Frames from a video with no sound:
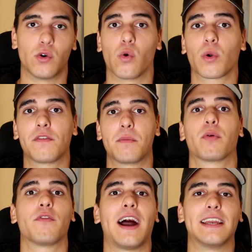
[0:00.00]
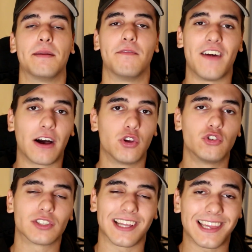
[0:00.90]
or if it provided value,
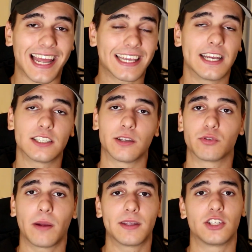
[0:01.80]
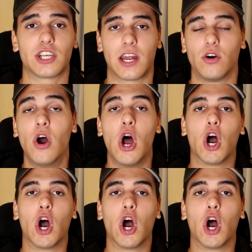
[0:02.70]
just like it, subscribe to the channel,